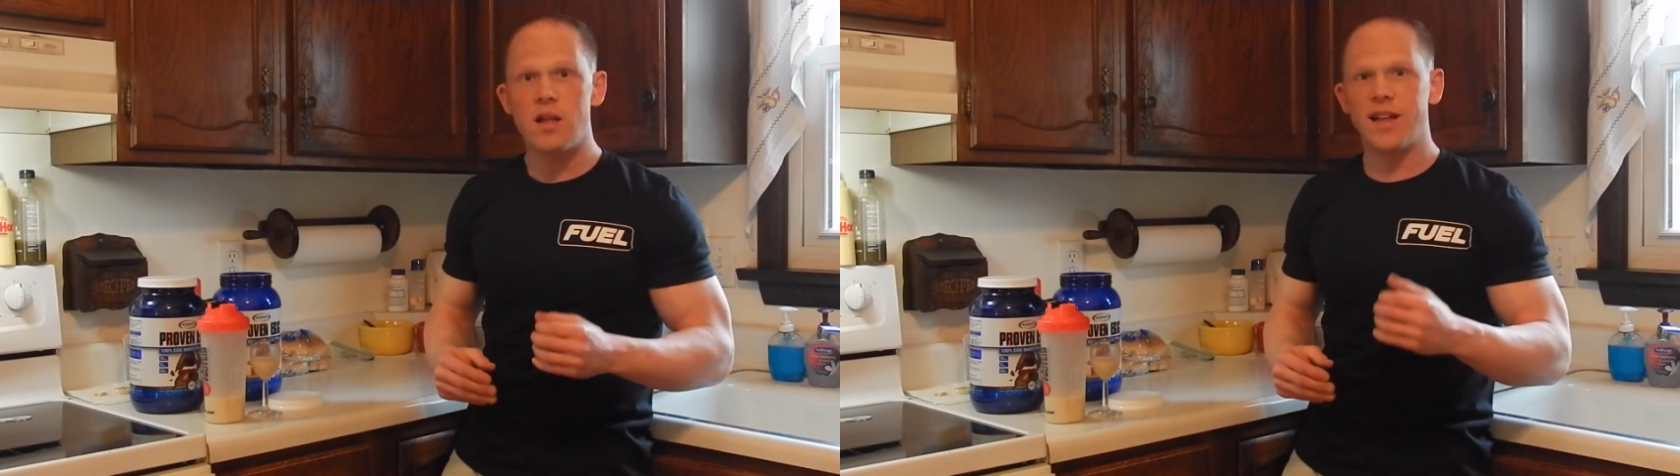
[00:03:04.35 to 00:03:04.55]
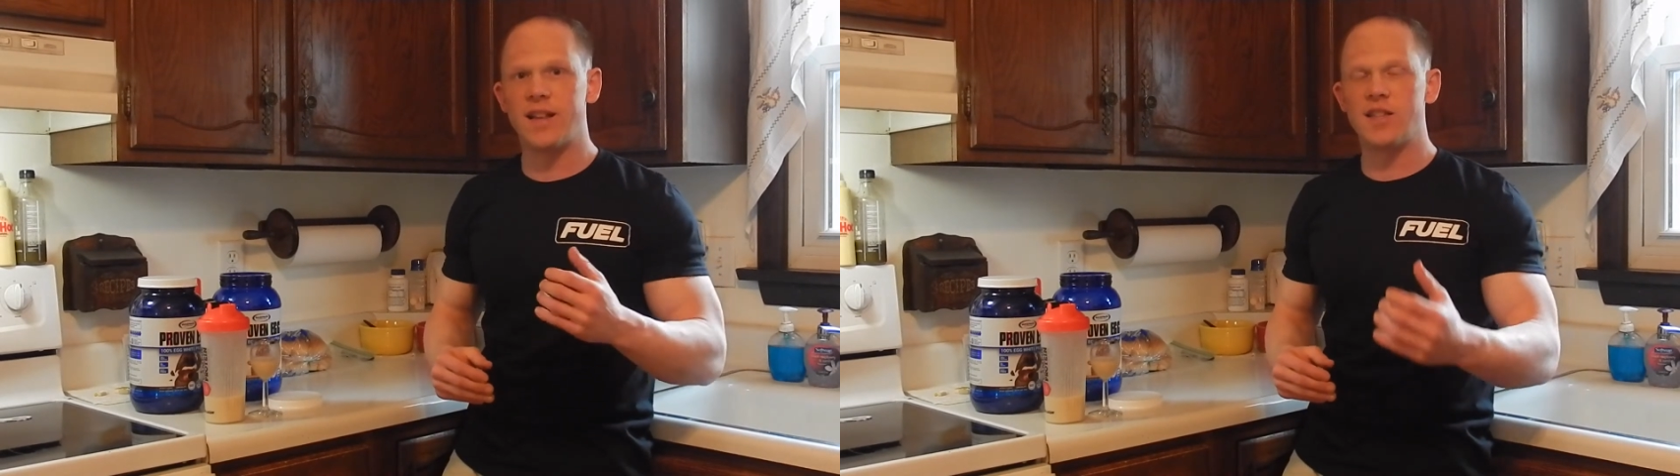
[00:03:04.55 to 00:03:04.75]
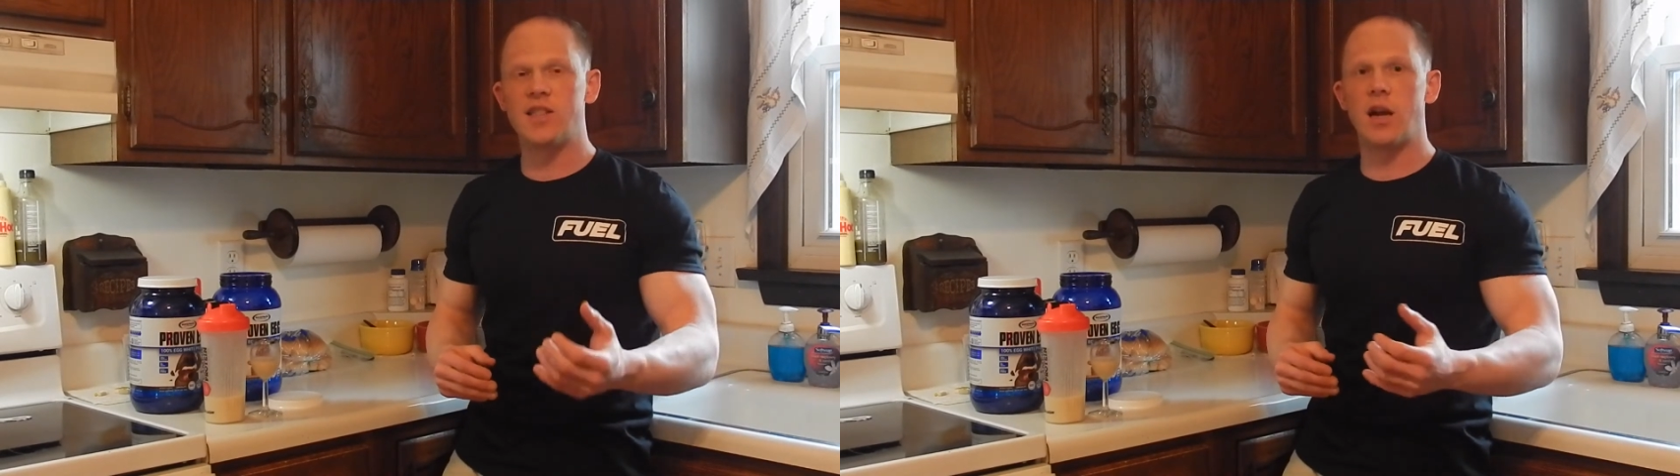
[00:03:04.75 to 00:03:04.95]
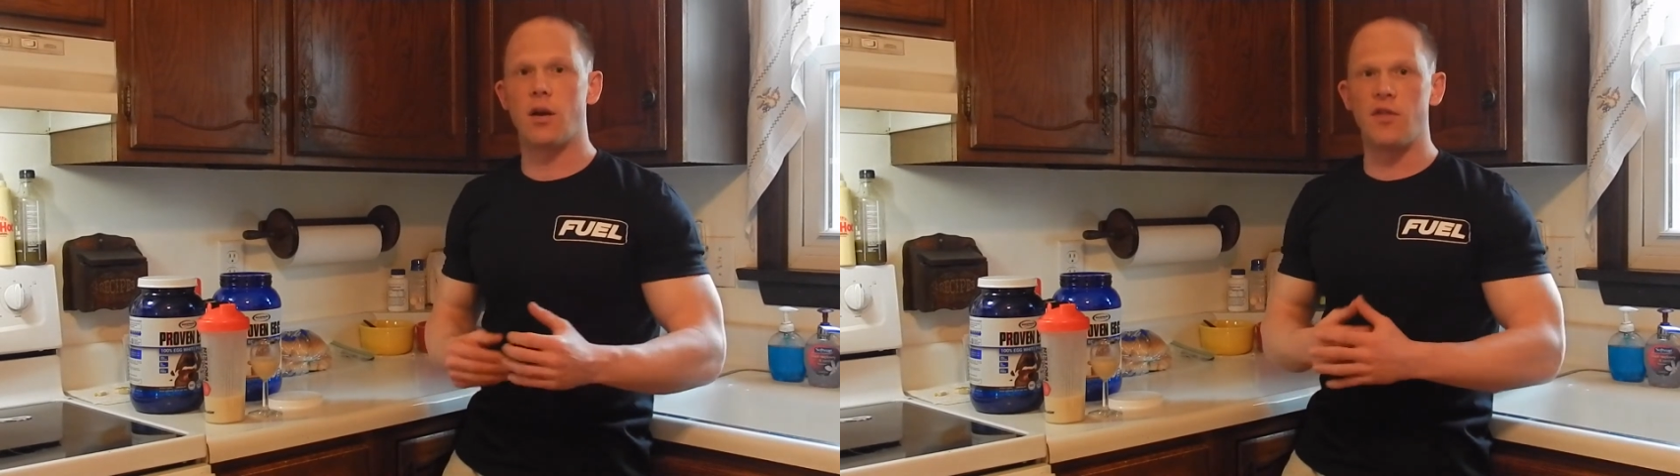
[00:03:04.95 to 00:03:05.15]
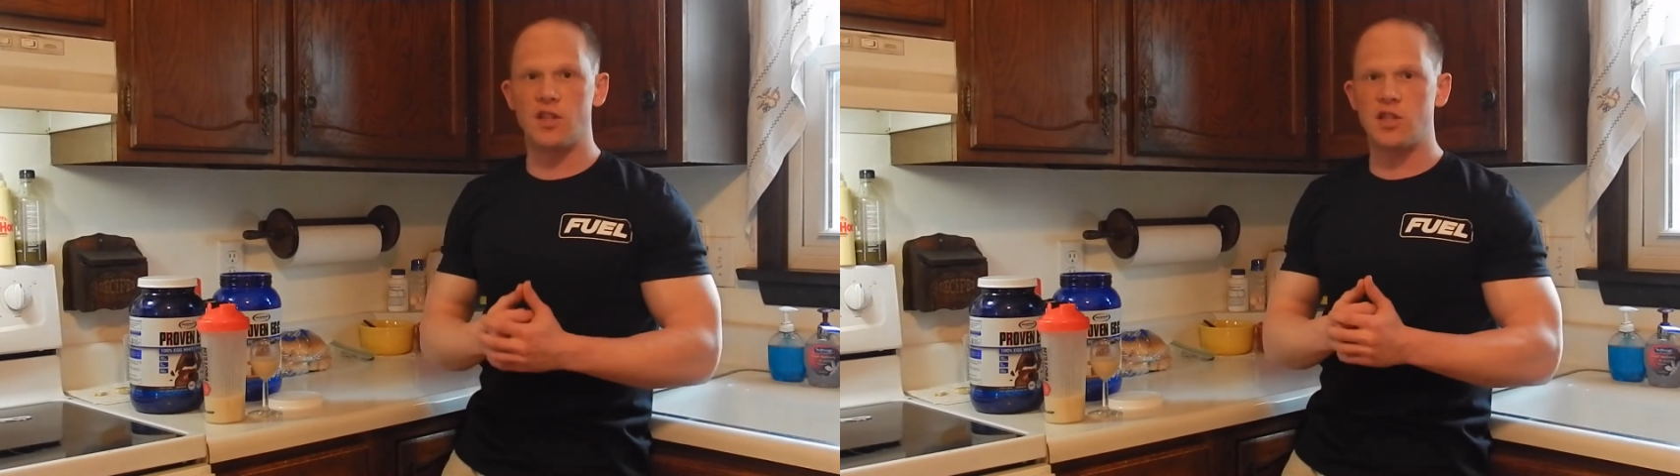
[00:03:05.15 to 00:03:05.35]
like the center
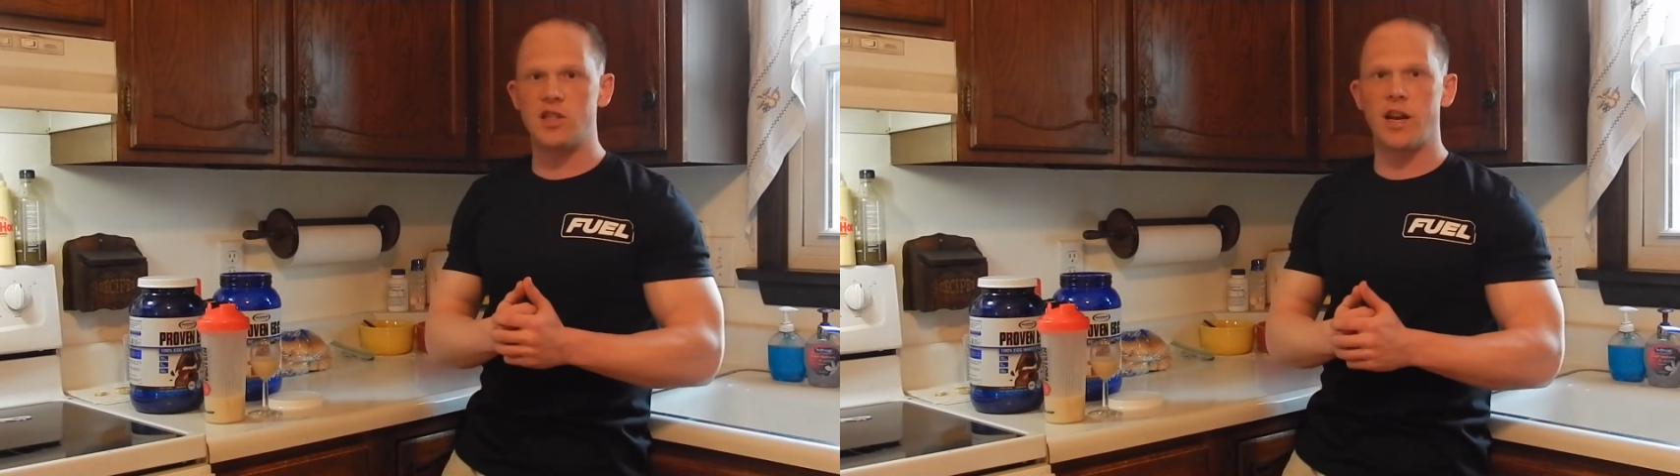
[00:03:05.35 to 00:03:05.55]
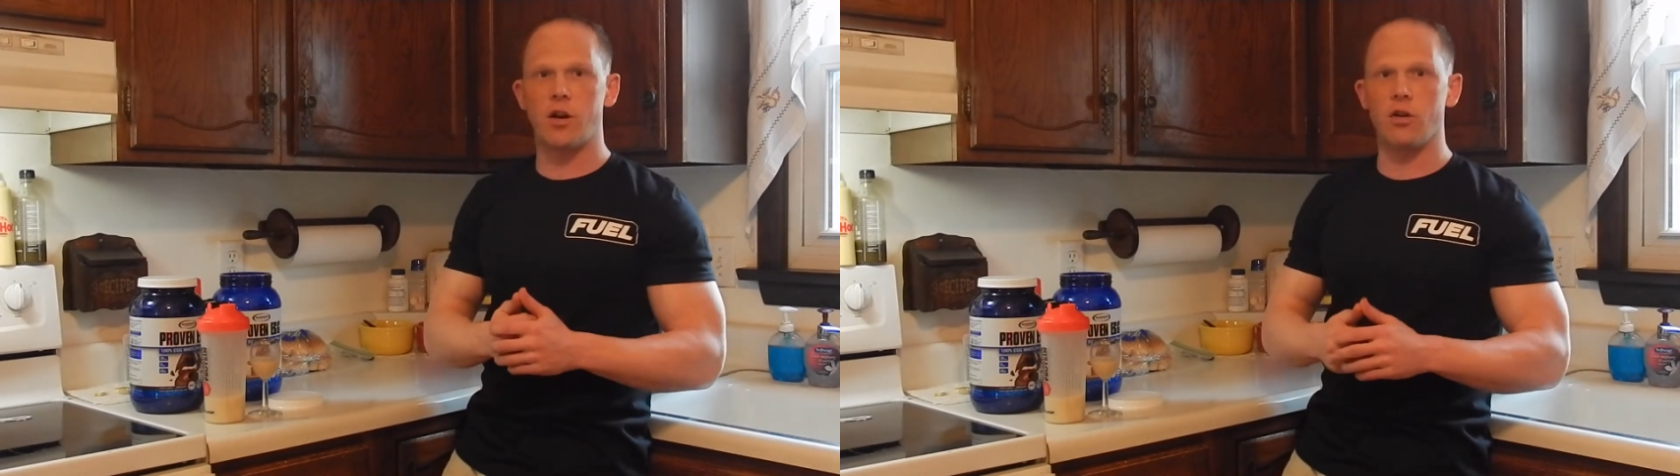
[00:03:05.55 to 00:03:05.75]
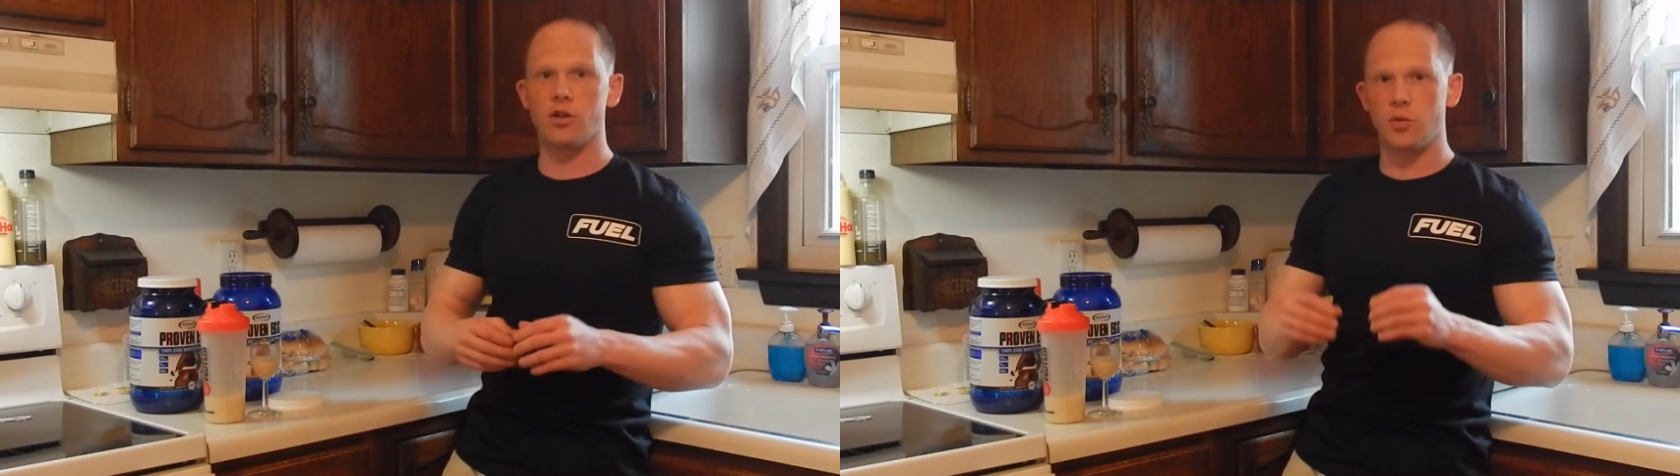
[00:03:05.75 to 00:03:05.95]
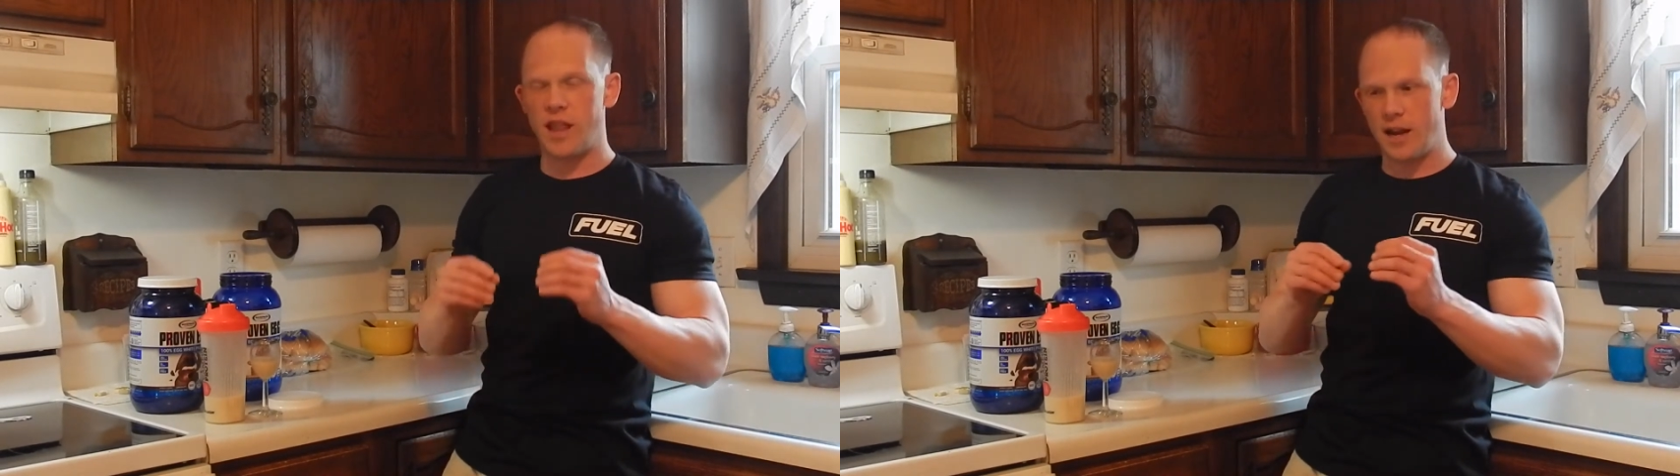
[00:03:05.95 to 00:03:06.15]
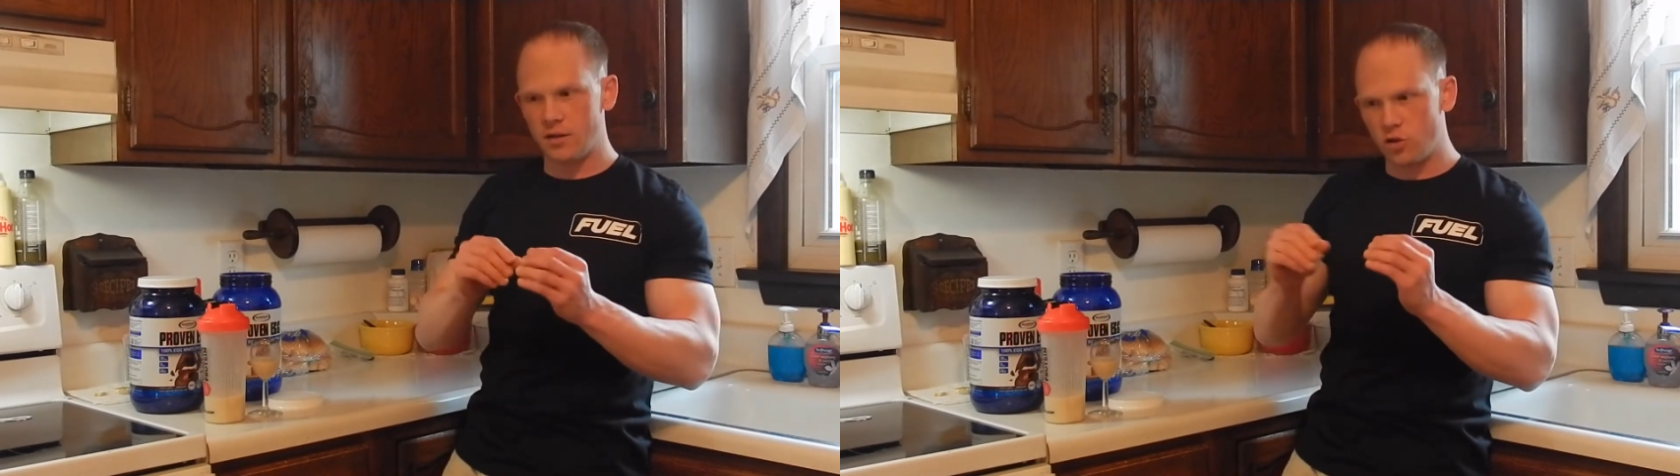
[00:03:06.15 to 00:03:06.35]
of a Snickers with
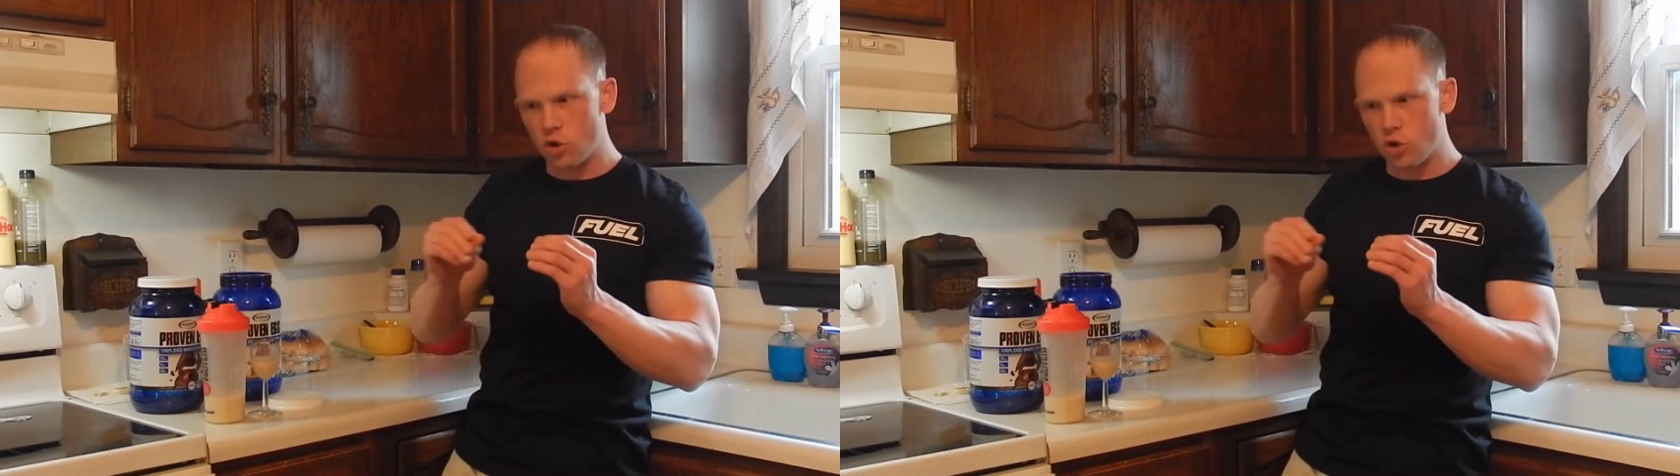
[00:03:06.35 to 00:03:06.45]
that